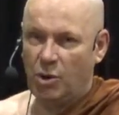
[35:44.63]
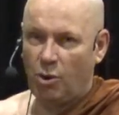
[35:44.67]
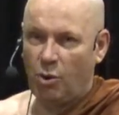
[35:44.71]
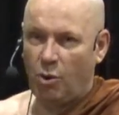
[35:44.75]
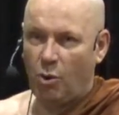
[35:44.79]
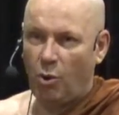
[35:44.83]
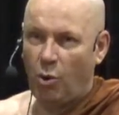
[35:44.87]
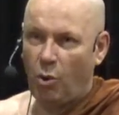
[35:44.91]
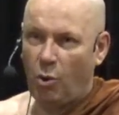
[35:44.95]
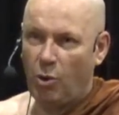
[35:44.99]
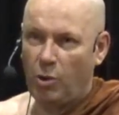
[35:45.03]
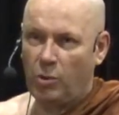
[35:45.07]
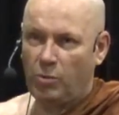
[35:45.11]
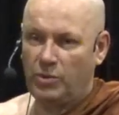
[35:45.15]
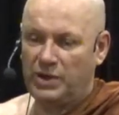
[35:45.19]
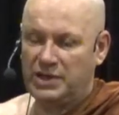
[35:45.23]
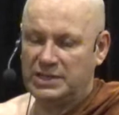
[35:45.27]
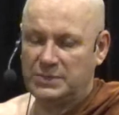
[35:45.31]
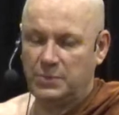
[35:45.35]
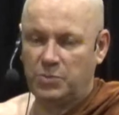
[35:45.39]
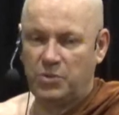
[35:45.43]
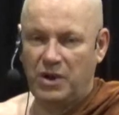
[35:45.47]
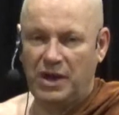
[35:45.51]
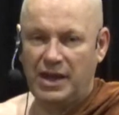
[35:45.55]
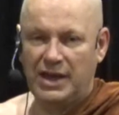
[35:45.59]
Always
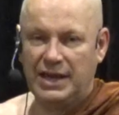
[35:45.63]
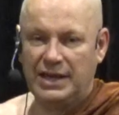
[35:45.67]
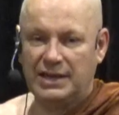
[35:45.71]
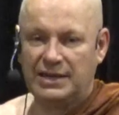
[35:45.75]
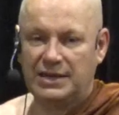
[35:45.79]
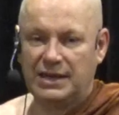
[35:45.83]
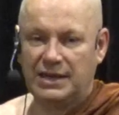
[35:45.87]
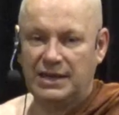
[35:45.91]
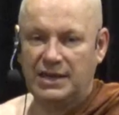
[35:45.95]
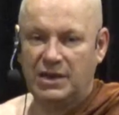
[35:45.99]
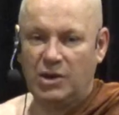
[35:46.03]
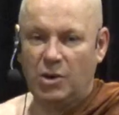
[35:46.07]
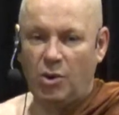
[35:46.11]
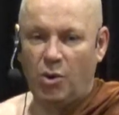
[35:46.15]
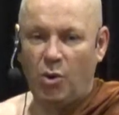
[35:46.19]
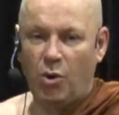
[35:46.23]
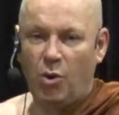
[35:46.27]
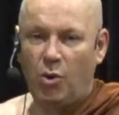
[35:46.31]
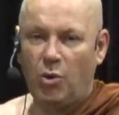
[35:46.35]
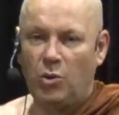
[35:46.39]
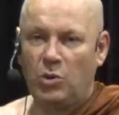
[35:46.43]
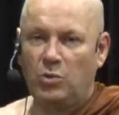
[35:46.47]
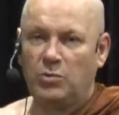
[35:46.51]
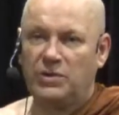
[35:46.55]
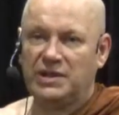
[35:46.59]
bright,
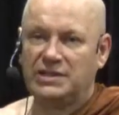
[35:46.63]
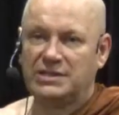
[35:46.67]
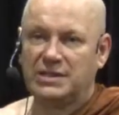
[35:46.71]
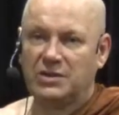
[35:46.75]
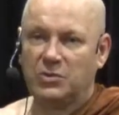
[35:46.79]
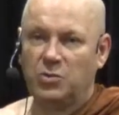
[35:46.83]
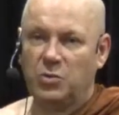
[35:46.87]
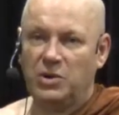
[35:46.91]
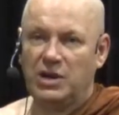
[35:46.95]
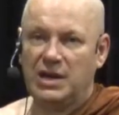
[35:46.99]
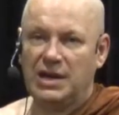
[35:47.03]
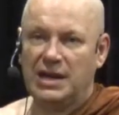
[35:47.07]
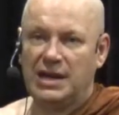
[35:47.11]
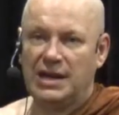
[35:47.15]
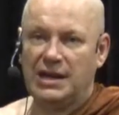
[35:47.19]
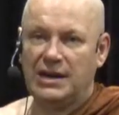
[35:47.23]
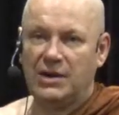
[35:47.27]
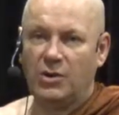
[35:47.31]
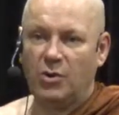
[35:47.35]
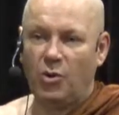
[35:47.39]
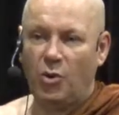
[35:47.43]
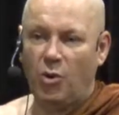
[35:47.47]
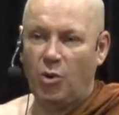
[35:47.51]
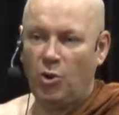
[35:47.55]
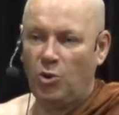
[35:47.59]
always aware,
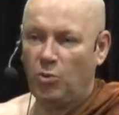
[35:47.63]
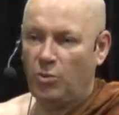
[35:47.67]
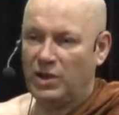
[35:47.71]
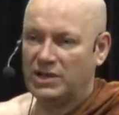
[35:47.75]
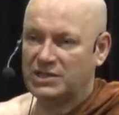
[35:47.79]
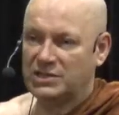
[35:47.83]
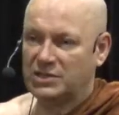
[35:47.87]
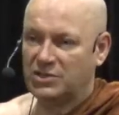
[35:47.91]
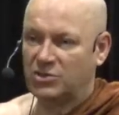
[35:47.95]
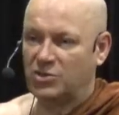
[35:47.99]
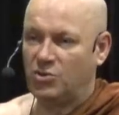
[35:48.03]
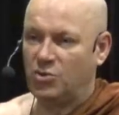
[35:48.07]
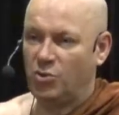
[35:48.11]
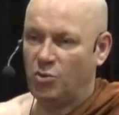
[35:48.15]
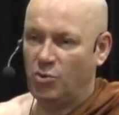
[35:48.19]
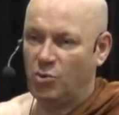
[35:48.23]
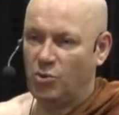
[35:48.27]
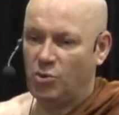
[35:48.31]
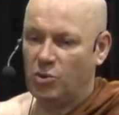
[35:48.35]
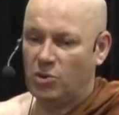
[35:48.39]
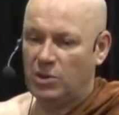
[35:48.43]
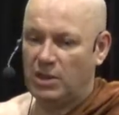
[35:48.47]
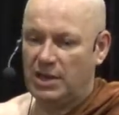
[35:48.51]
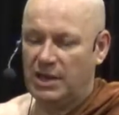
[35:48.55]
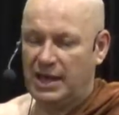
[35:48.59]
always
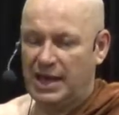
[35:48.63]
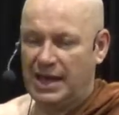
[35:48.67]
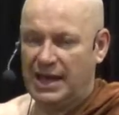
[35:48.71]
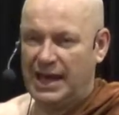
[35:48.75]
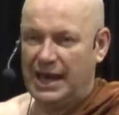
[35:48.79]
cool.